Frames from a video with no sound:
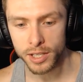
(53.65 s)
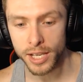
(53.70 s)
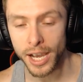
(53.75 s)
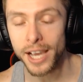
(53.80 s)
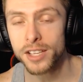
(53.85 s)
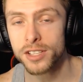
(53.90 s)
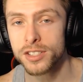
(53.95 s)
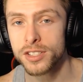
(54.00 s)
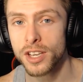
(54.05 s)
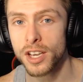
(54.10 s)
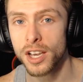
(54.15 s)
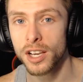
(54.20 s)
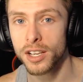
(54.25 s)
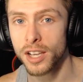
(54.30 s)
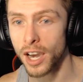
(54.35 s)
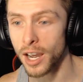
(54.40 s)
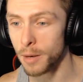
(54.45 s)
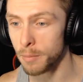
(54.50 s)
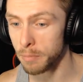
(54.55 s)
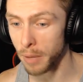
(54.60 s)
Guys
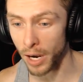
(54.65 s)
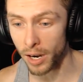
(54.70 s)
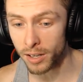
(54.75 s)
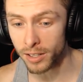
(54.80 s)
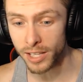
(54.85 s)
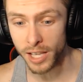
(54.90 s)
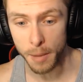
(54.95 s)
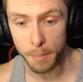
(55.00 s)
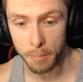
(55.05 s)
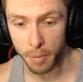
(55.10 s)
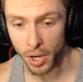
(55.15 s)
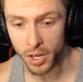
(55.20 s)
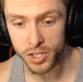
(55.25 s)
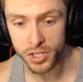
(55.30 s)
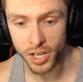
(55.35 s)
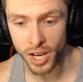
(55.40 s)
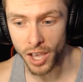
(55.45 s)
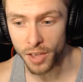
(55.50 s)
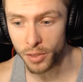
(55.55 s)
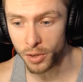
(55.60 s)
got apparently a
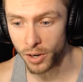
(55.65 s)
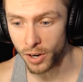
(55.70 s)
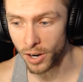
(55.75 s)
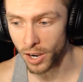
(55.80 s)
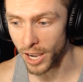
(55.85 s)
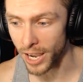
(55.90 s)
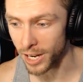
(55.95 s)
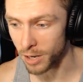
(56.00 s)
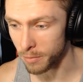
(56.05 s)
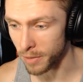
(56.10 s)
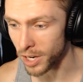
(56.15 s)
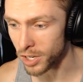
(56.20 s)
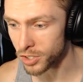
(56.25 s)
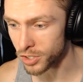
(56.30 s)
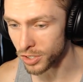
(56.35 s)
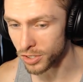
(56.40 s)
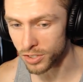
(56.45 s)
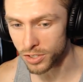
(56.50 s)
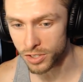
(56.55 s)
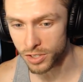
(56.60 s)
bunch of other
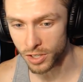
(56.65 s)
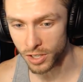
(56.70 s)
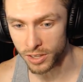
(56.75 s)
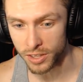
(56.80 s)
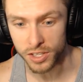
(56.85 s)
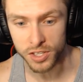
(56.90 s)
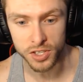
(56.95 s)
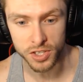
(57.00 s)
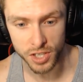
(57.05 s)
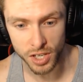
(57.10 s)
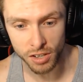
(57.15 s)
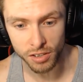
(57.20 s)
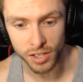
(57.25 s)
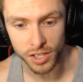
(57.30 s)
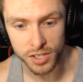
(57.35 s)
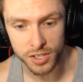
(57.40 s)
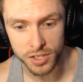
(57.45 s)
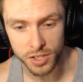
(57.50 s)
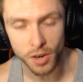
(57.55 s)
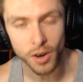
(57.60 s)
animations in this
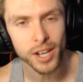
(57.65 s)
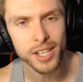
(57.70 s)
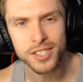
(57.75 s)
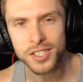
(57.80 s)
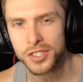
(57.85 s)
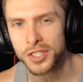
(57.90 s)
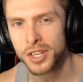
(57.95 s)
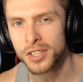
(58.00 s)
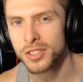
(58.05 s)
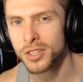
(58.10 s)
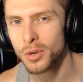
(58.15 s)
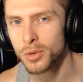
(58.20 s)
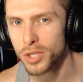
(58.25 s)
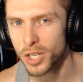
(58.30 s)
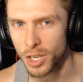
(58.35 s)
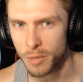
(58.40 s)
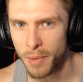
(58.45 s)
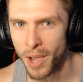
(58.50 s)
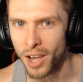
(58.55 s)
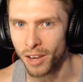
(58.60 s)
series, so I suggest you go
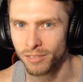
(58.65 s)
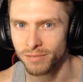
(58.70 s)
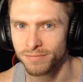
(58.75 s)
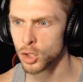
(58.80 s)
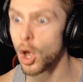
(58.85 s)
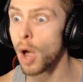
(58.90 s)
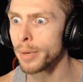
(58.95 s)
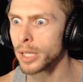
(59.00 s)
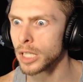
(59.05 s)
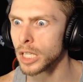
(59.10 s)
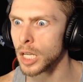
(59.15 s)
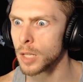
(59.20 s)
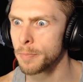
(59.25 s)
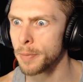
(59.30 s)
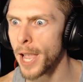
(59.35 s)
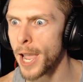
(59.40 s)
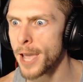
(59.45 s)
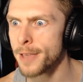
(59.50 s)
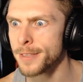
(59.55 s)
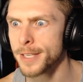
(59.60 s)
check them out. So I'm gonna click
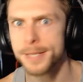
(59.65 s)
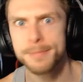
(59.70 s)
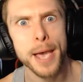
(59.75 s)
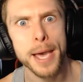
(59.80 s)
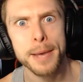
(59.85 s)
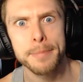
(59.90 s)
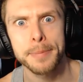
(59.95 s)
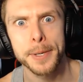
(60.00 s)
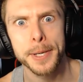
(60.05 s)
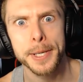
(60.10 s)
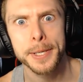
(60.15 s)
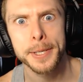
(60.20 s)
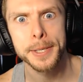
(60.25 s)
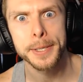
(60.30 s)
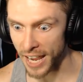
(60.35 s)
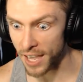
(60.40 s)
play on this bad boy.